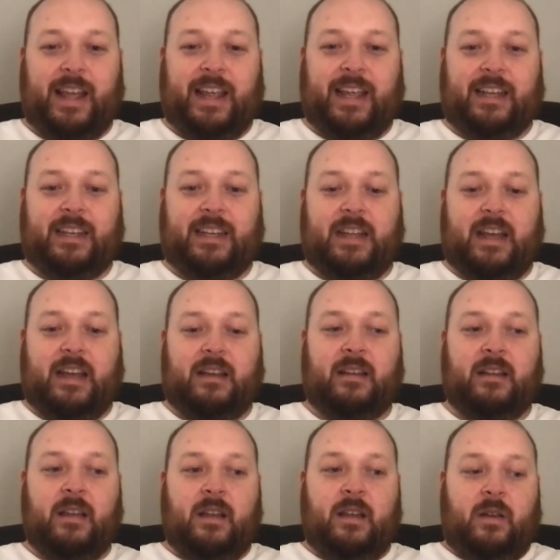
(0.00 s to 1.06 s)
And uh,
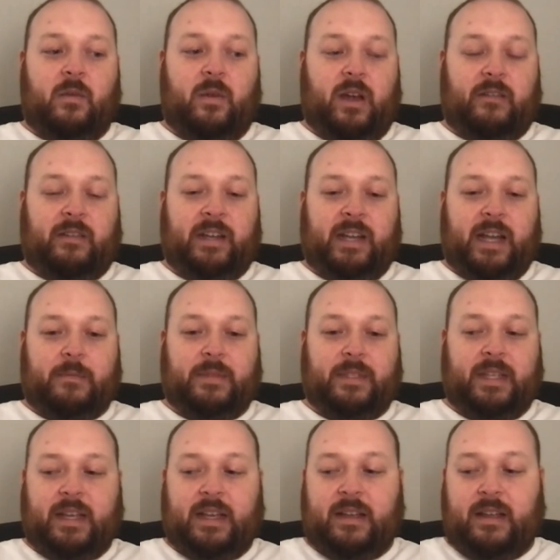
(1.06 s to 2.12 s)
we oftentimes
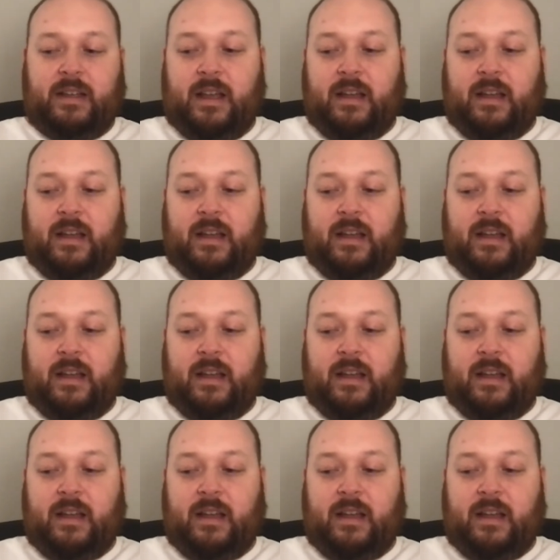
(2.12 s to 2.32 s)
get